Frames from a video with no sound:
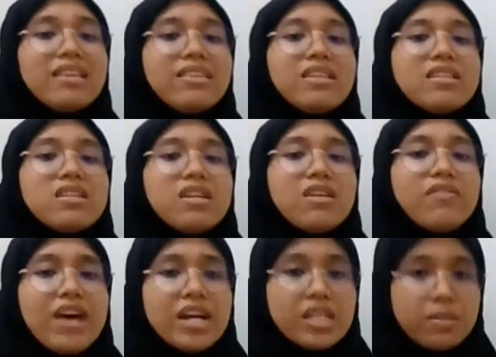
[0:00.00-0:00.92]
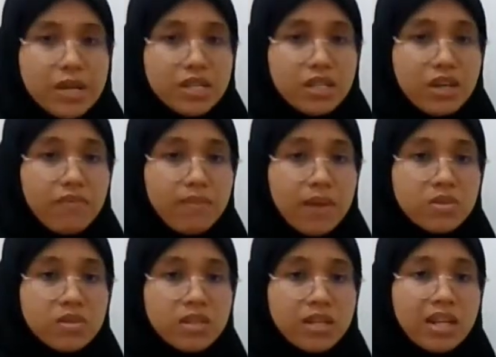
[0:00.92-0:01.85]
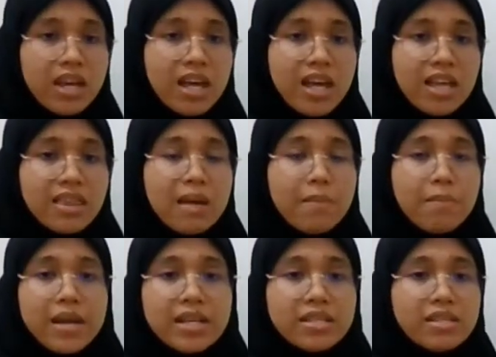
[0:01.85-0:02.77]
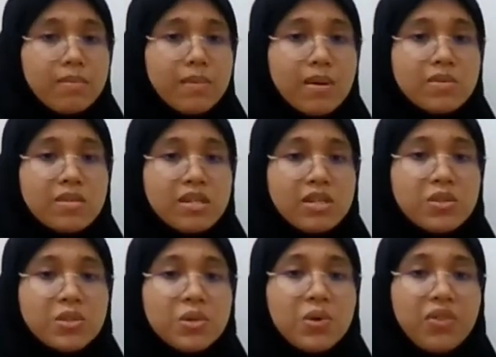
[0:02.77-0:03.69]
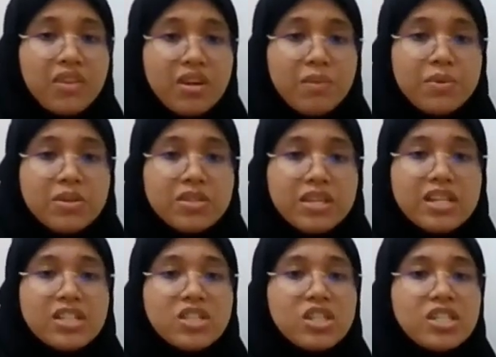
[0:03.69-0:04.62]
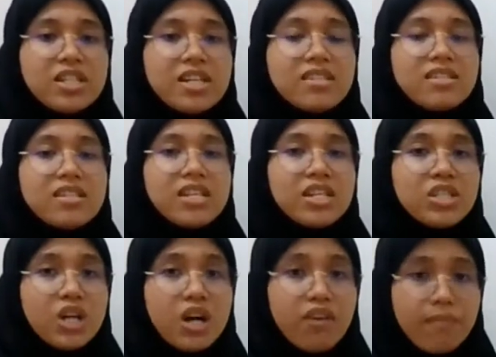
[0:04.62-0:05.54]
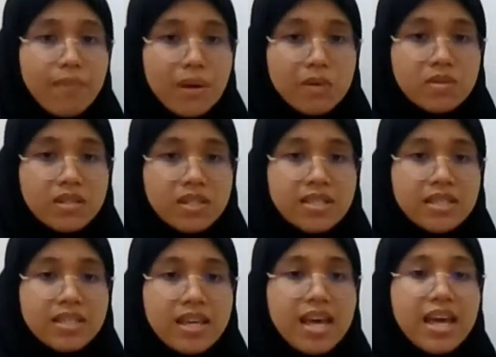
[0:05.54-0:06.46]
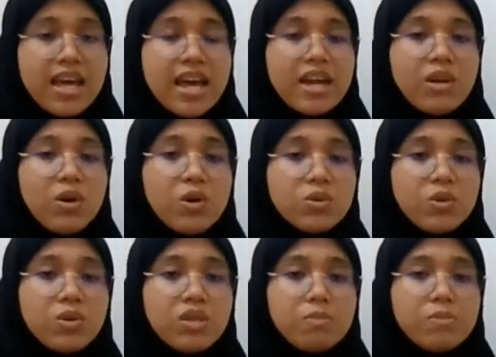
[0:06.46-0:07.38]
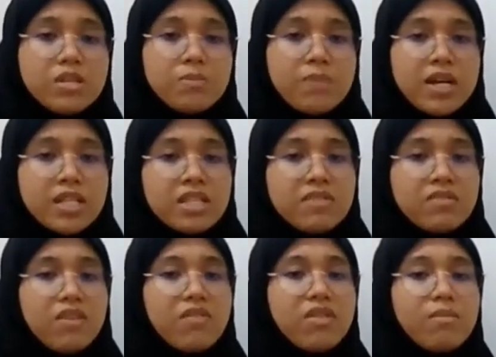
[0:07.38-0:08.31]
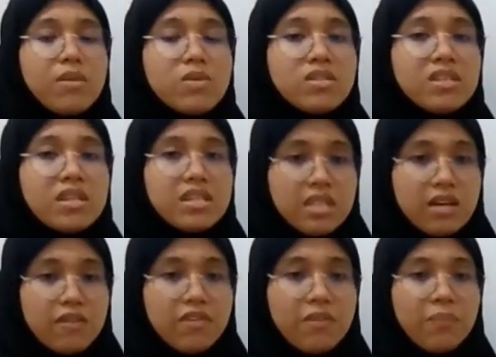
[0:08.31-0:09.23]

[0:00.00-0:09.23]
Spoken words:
There's a lot of aspects of mountain that makes the mountain so therapeutic, such as the nature of mountains and also the perspectives of the mountain itself.